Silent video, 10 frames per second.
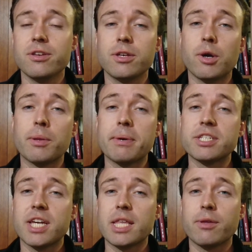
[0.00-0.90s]
You can go to my
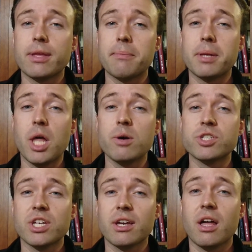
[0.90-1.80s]
channel down below
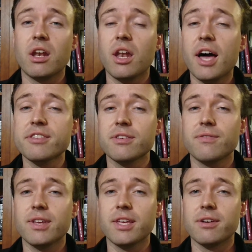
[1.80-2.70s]
and check out lots
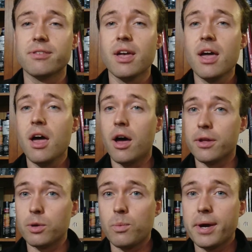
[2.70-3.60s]
of videos
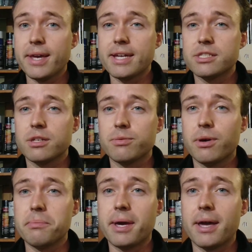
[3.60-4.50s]
on the white X J
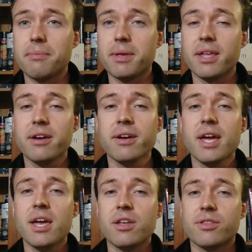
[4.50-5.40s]
twelve behind me there,
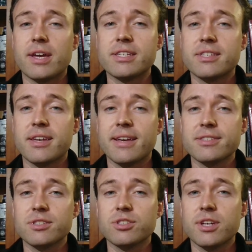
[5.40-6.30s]
the X J
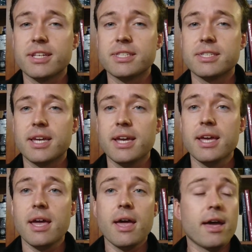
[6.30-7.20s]
S you saw today,